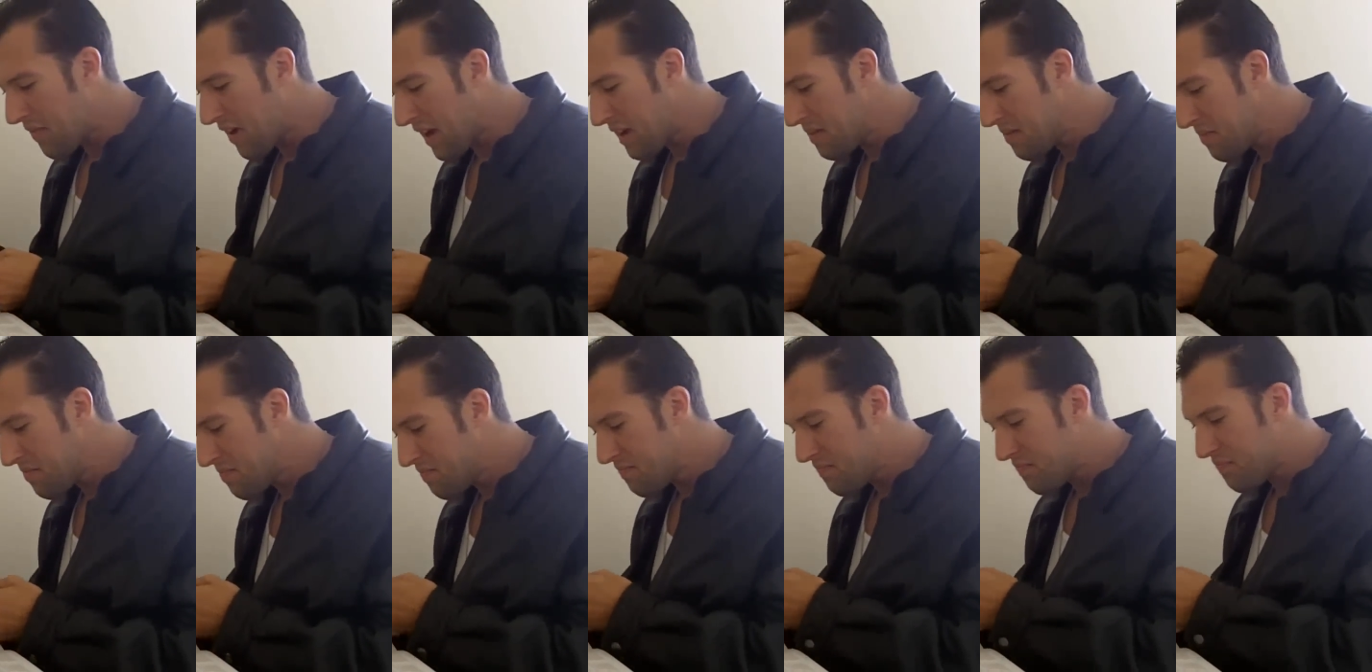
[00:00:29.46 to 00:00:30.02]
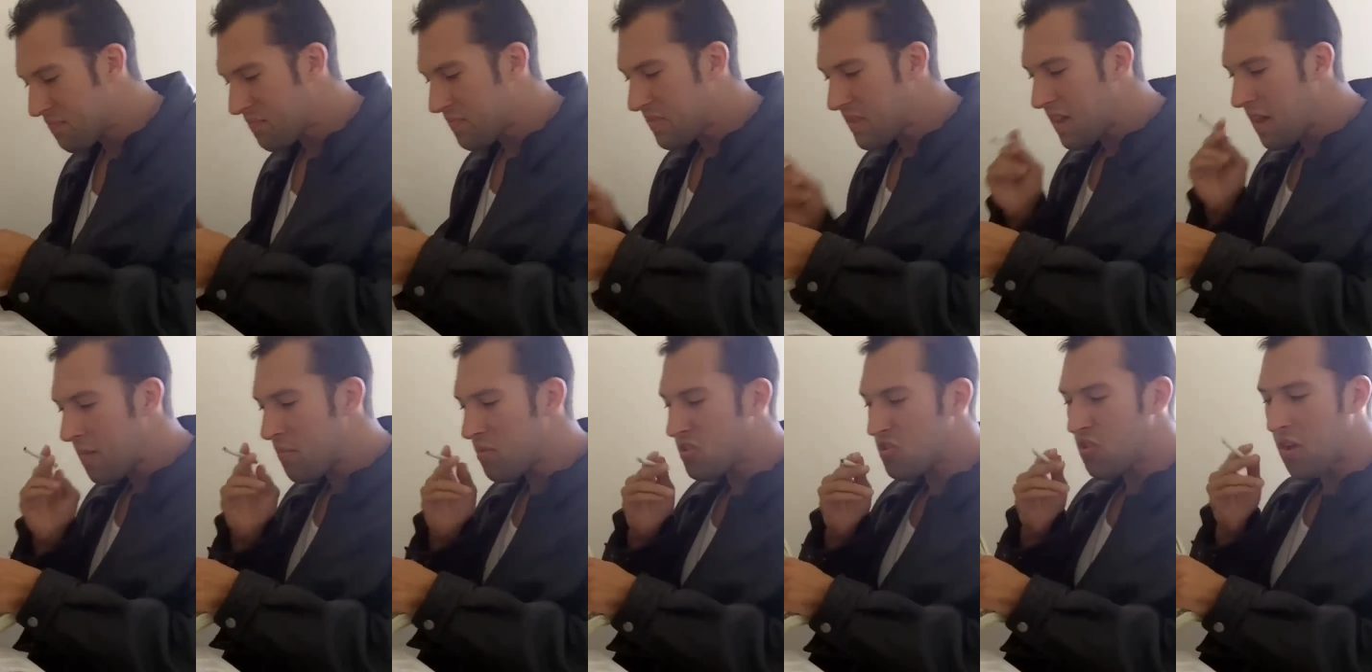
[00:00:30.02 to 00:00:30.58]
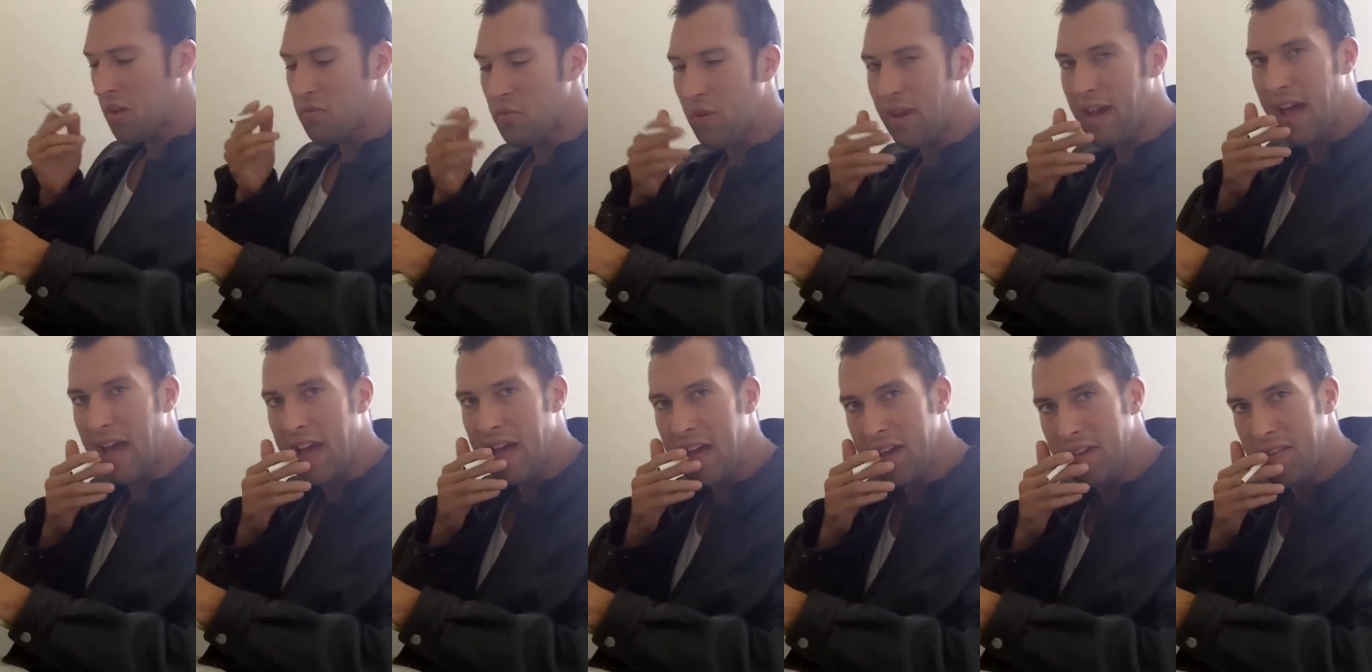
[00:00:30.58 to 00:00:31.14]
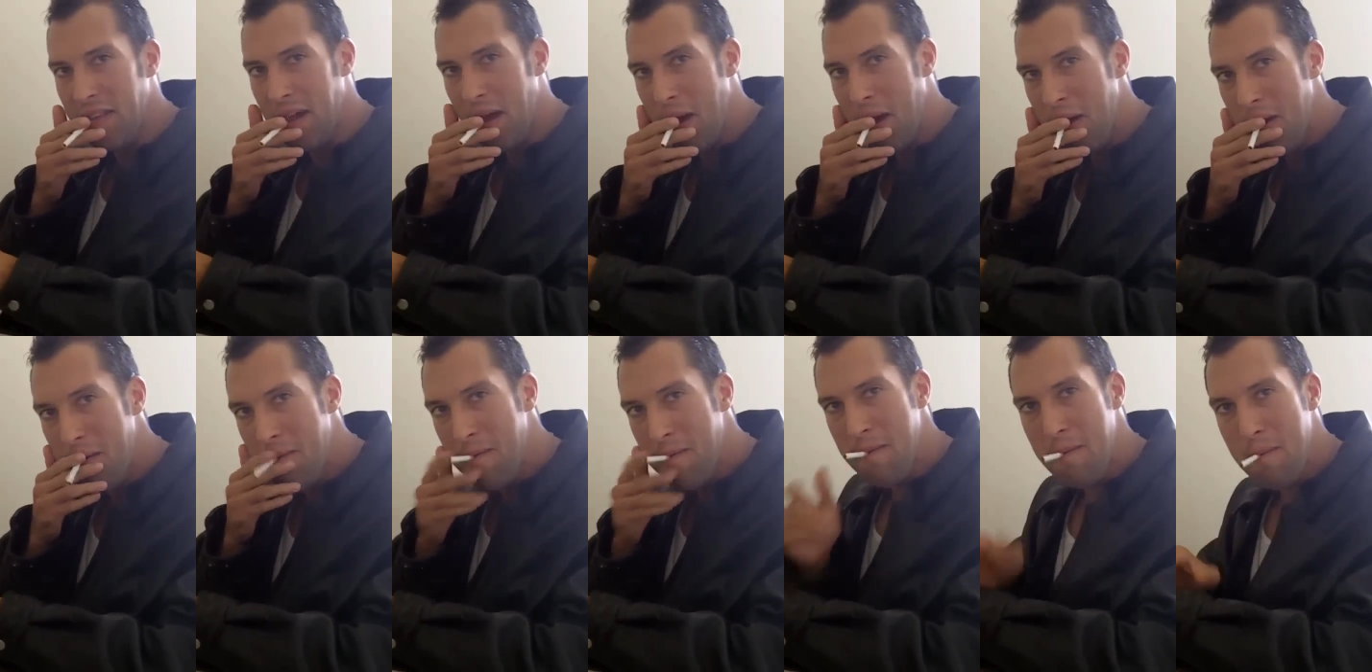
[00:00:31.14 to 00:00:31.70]
All right. What time do I get here then?
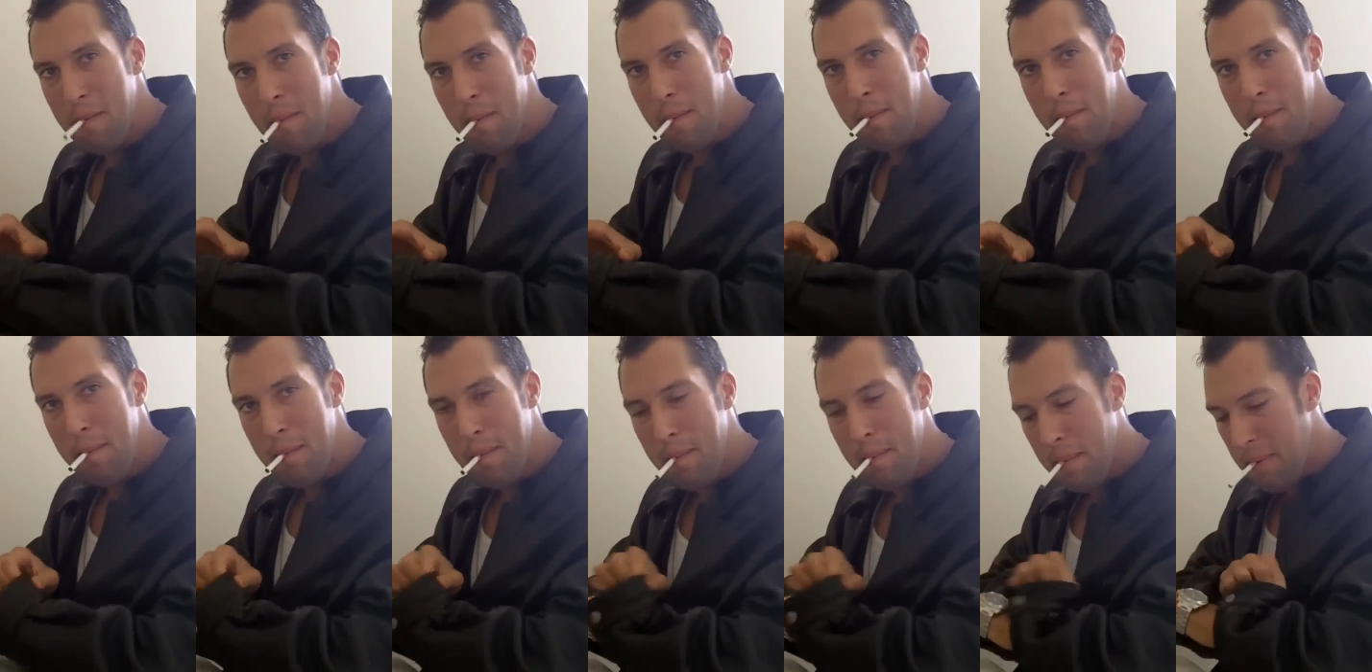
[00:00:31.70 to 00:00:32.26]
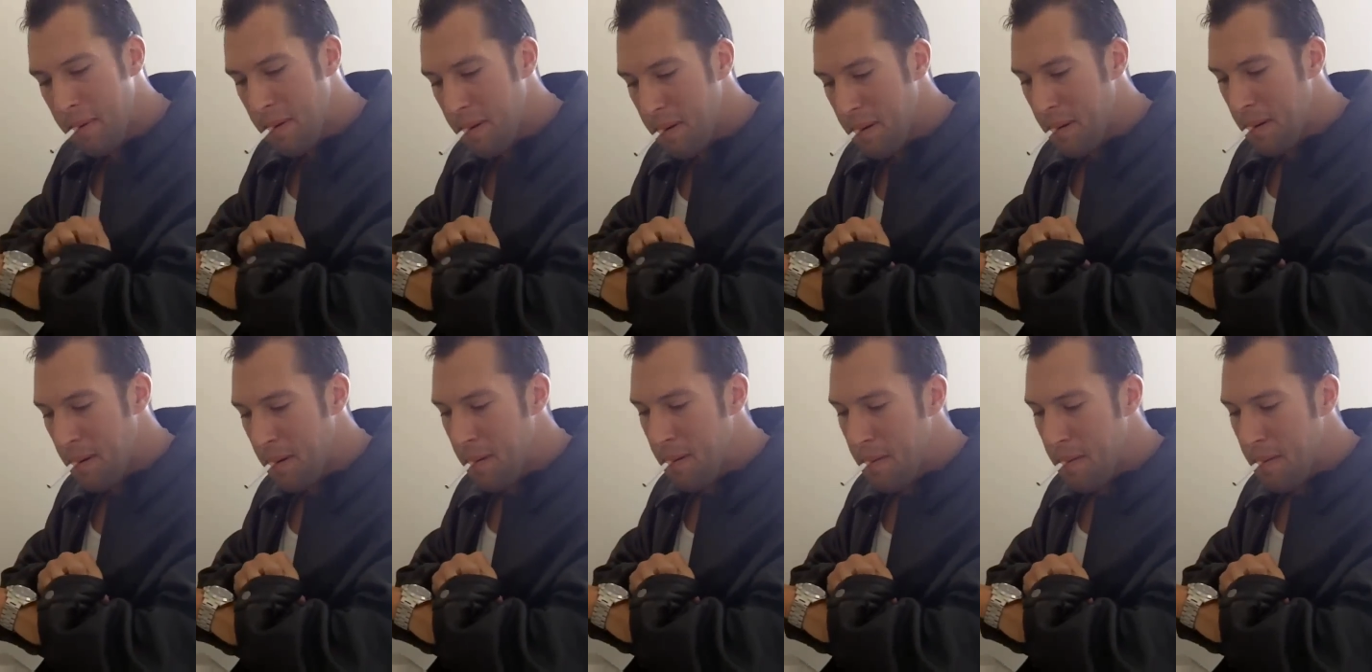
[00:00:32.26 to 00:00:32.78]
Two minutes.